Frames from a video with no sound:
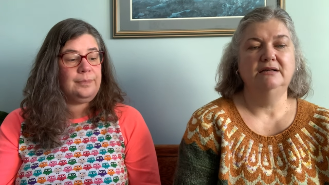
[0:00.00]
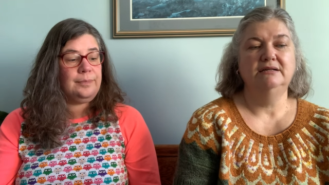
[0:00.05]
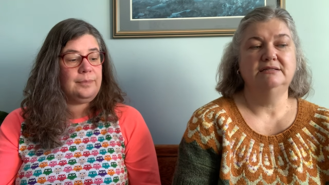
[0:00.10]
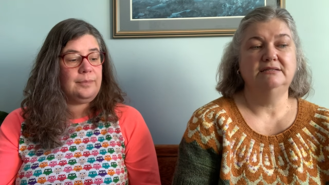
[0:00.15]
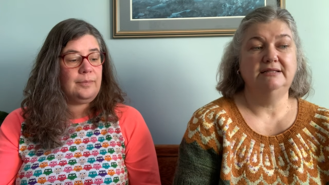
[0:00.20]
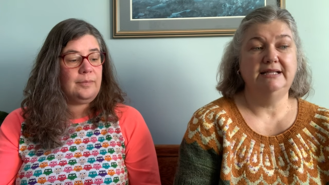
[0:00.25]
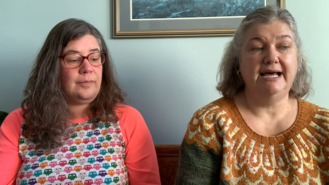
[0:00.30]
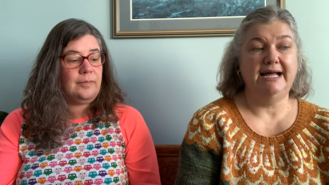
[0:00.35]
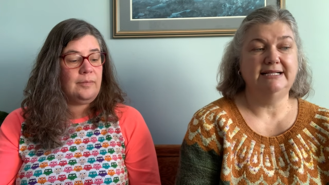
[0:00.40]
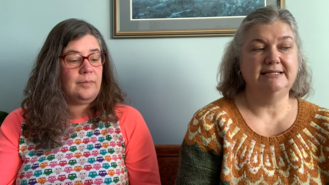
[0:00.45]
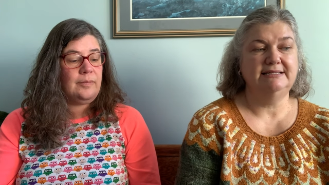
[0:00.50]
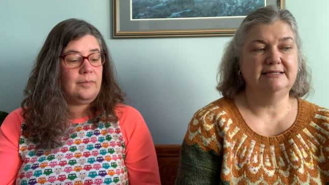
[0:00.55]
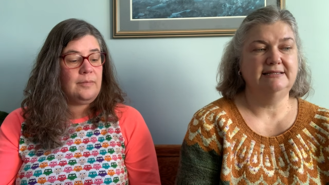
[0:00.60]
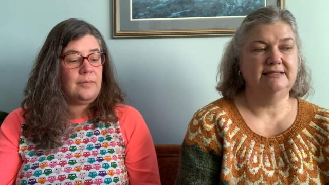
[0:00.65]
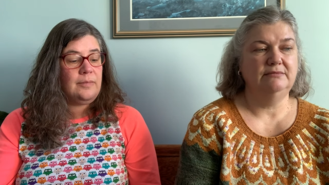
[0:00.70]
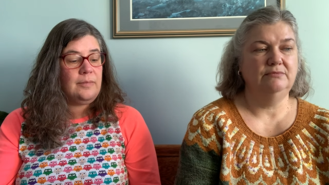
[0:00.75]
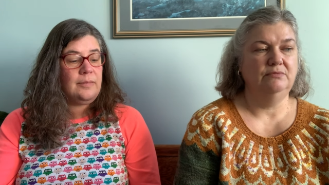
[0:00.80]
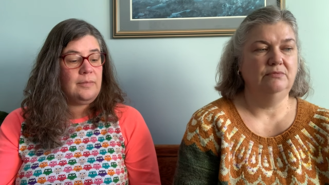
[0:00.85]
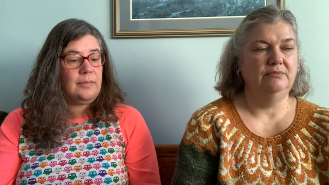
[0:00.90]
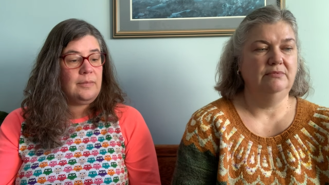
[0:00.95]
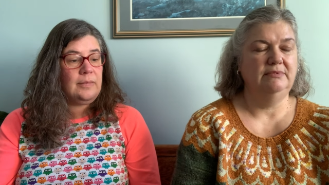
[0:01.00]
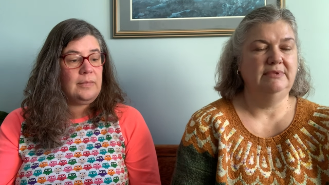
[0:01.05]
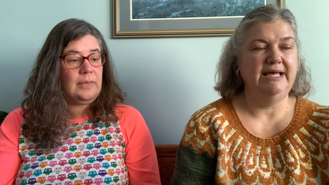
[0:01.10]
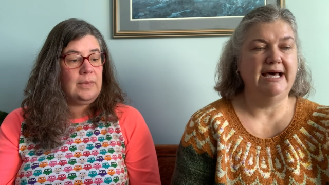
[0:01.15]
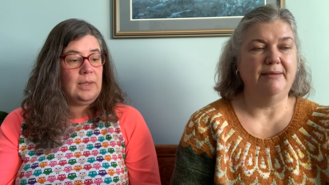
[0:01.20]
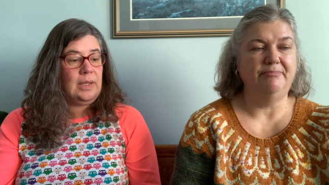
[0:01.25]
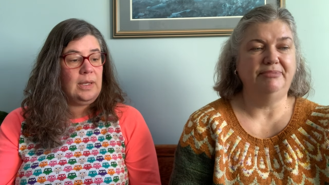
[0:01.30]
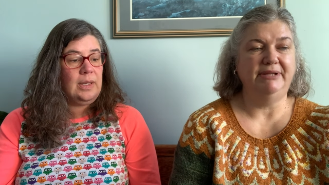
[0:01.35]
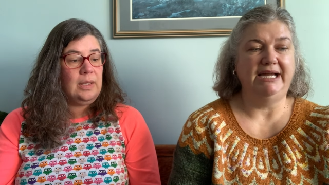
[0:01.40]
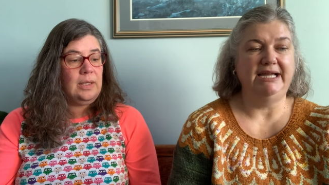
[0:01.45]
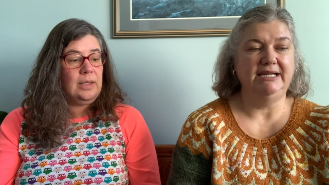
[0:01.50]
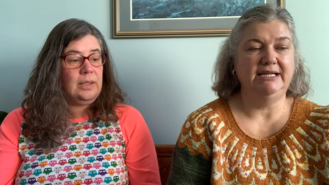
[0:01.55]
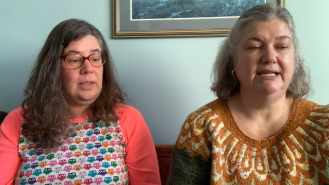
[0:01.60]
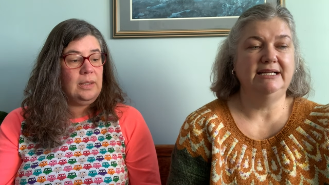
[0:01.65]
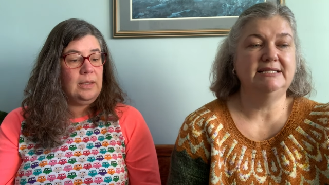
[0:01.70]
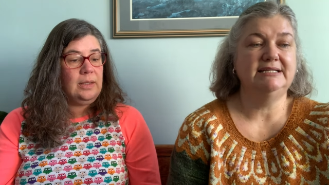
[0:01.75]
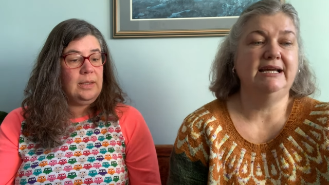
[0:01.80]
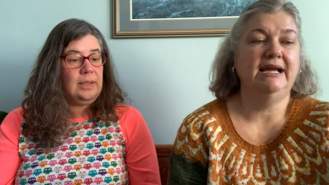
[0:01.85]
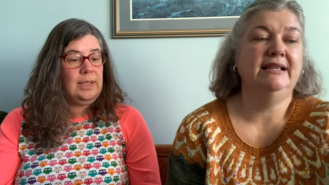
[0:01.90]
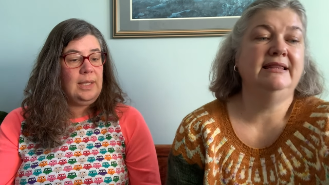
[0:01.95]
Speaker 1: So that's that
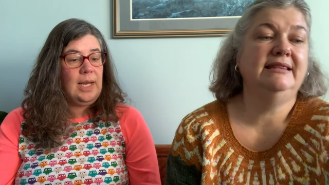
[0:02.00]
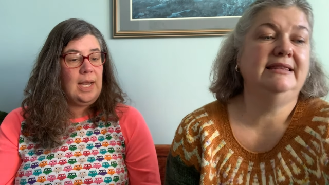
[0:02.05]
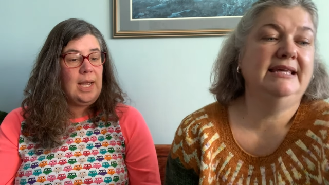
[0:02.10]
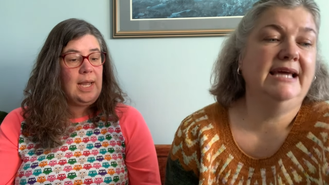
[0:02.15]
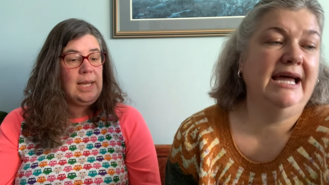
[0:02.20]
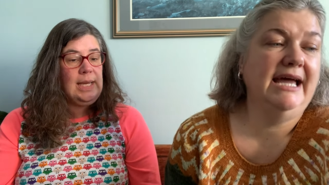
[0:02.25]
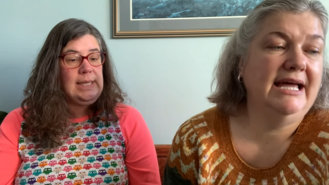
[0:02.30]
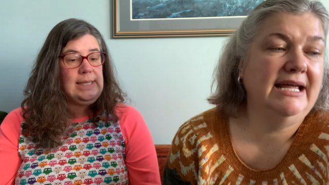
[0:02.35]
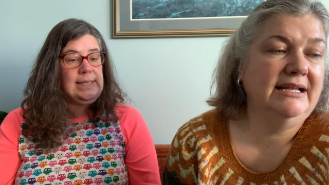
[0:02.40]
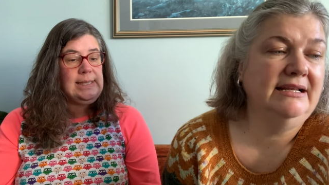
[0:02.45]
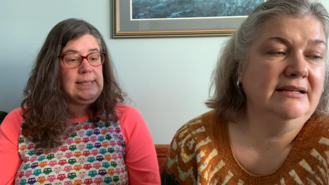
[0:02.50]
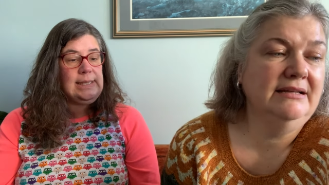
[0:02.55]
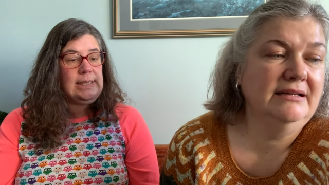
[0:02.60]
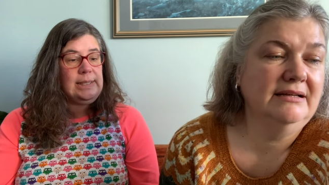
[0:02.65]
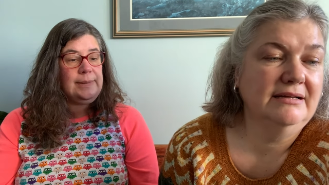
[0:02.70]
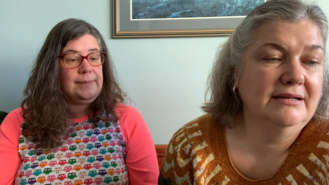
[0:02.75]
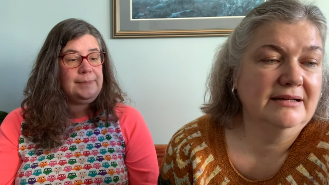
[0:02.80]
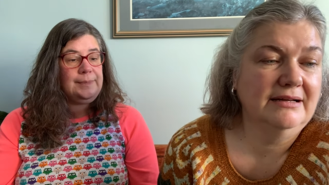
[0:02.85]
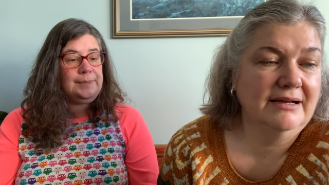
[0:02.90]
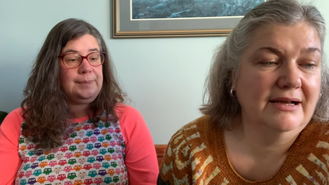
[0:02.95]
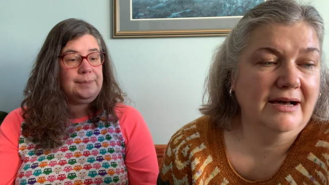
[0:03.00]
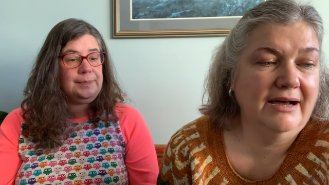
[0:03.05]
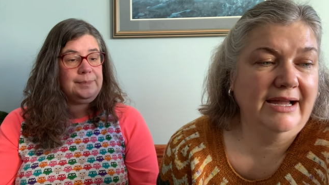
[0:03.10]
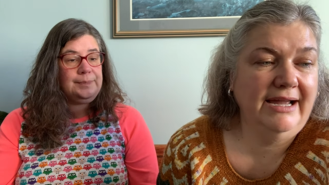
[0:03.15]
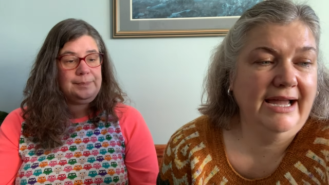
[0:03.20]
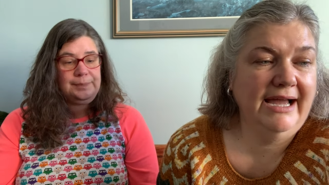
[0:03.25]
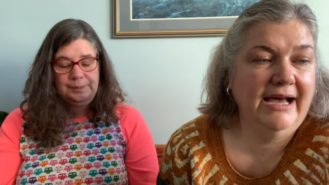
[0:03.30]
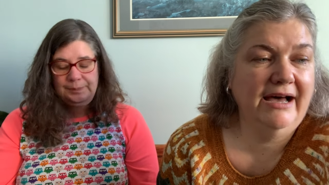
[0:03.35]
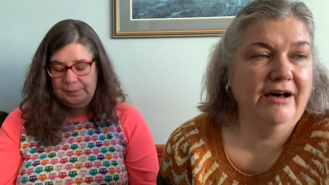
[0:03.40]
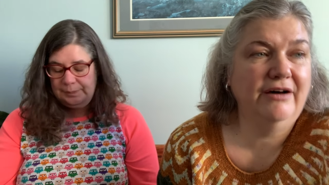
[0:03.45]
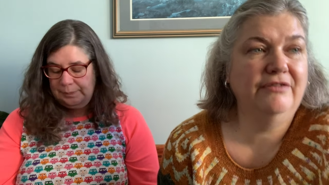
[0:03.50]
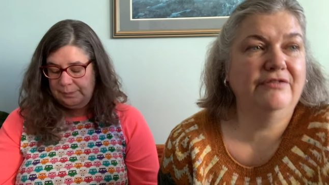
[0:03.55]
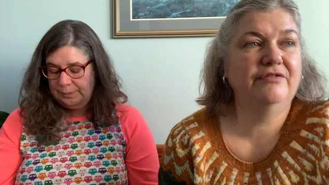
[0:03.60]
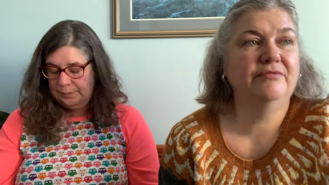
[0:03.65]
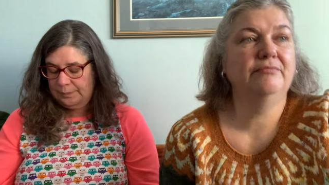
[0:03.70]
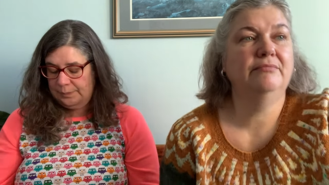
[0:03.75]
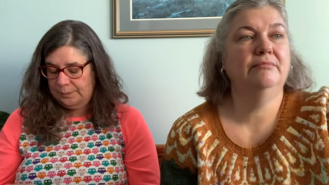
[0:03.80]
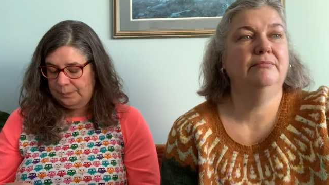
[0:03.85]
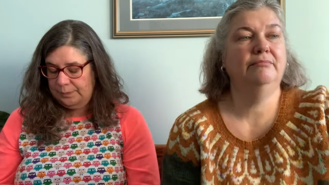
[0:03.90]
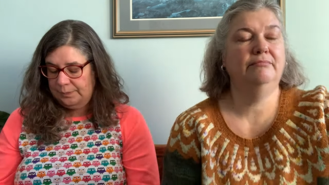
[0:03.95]
blanket. And nice. then I have
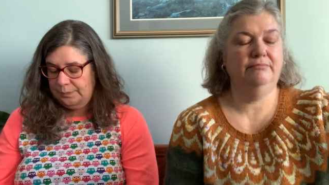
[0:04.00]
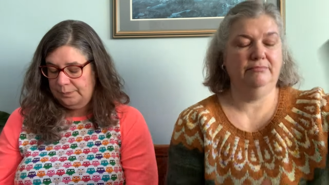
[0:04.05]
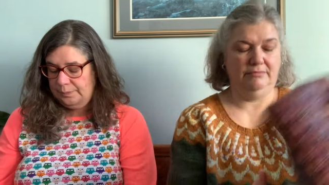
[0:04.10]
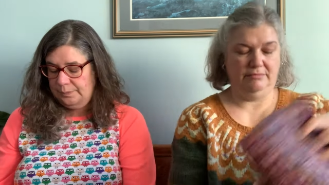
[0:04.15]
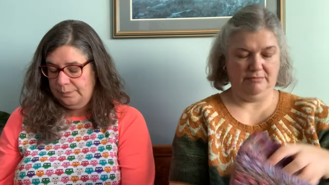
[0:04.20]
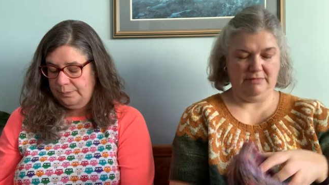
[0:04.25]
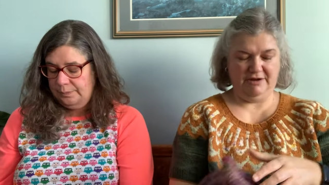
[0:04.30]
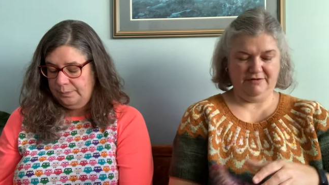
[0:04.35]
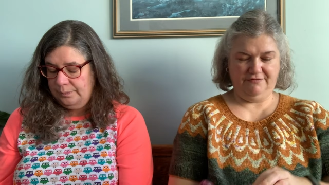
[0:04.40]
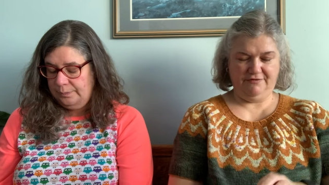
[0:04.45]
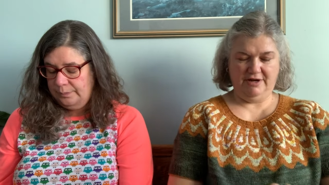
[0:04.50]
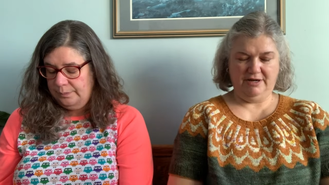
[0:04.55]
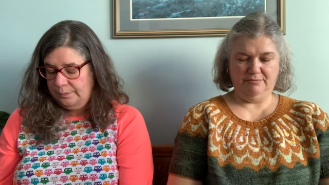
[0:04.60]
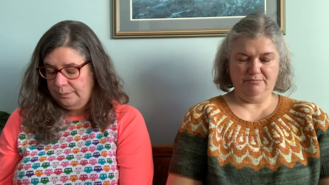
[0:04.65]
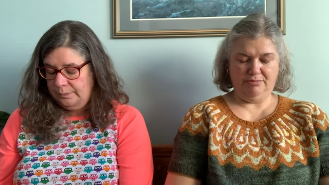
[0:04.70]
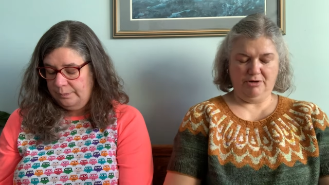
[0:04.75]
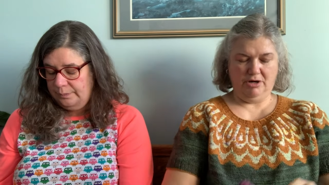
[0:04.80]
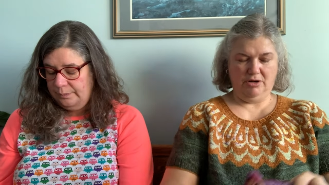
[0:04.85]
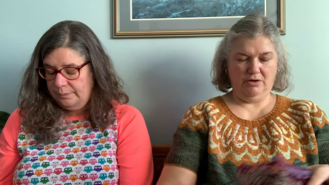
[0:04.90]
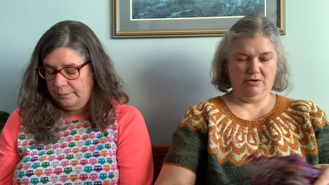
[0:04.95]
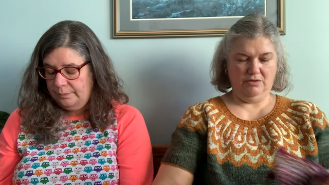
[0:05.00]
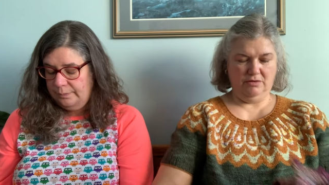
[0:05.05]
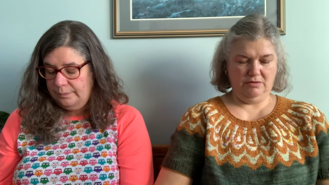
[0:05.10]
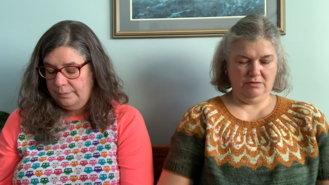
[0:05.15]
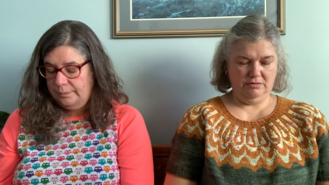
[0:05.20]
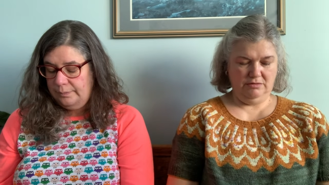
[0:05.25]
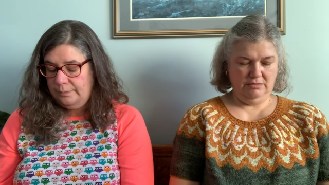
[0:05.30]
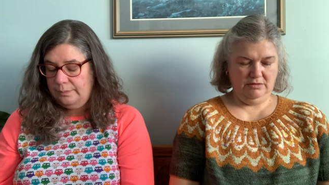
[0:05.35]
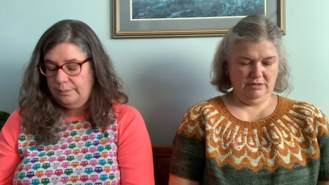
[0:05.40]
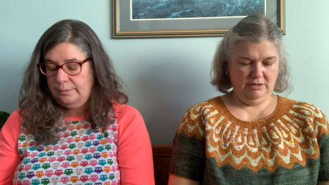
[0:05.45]
my friend Bo